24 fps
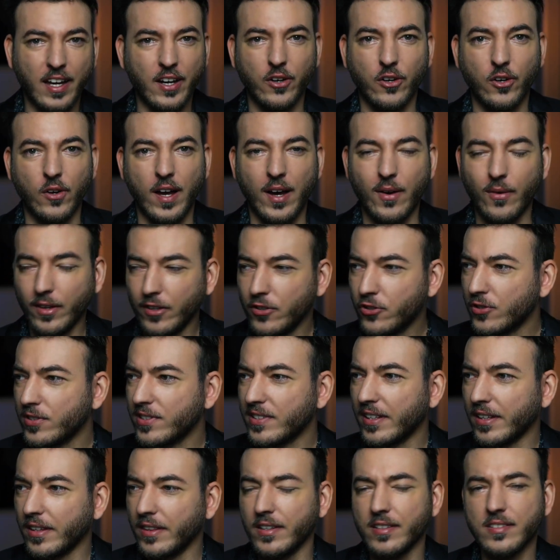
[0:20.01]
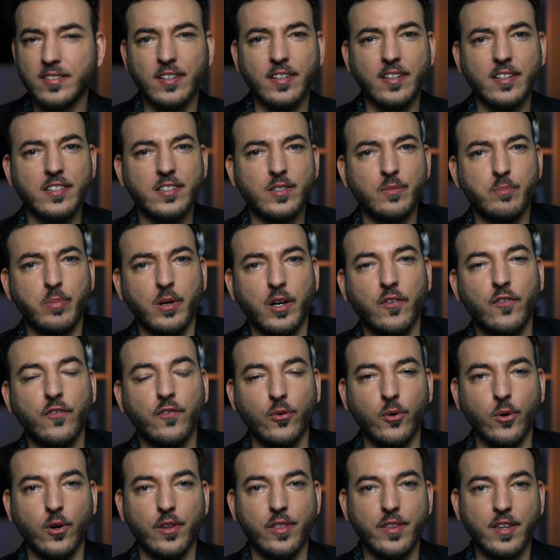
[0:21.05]
I don't know how interesting this is, but
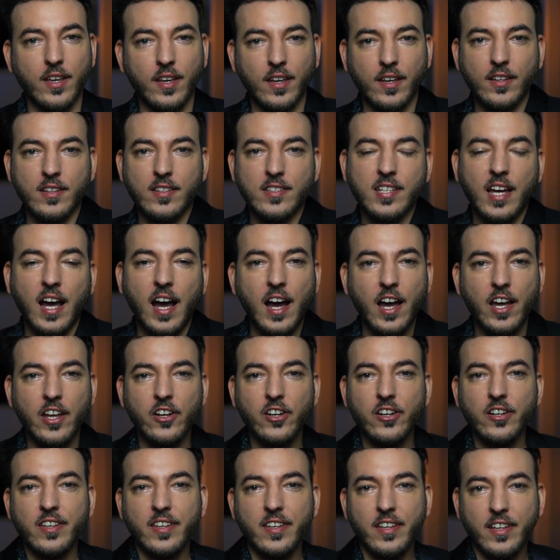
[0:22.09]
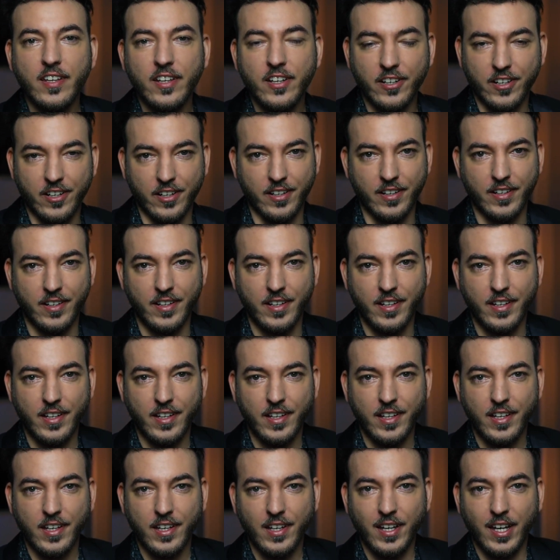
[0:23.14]
for the entire year
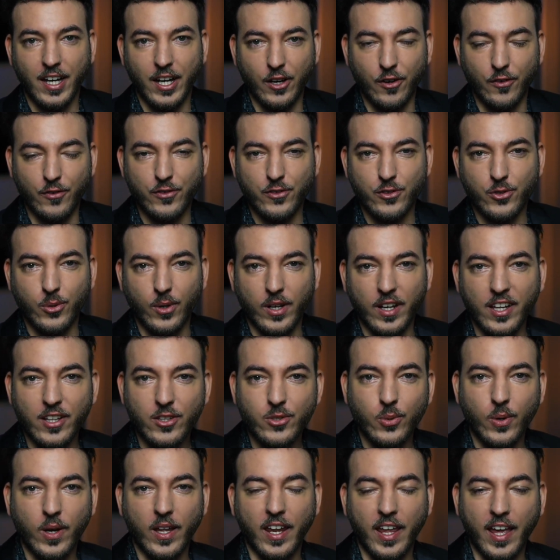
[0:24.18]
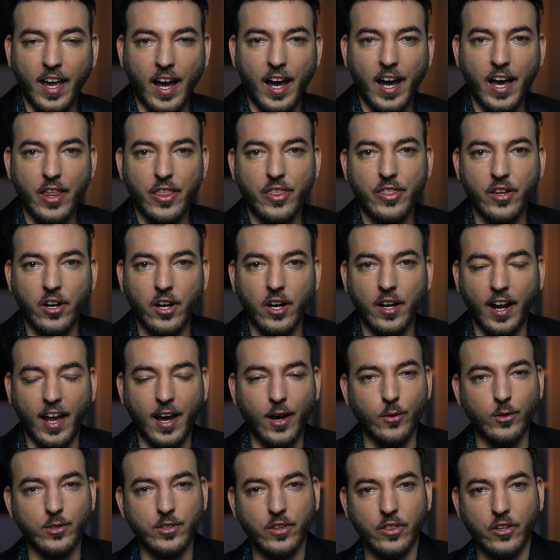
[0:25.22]
of twenty twenty, I thought
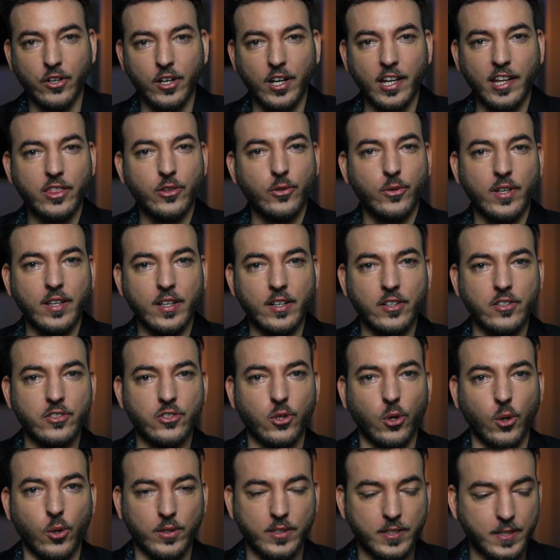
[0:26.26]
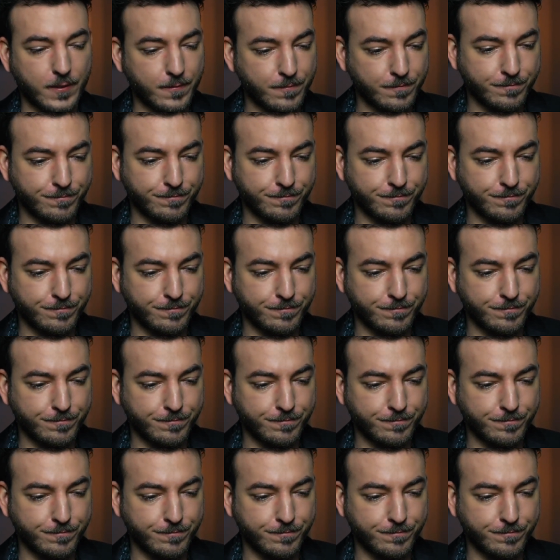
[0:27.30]
I was thirty-three years old.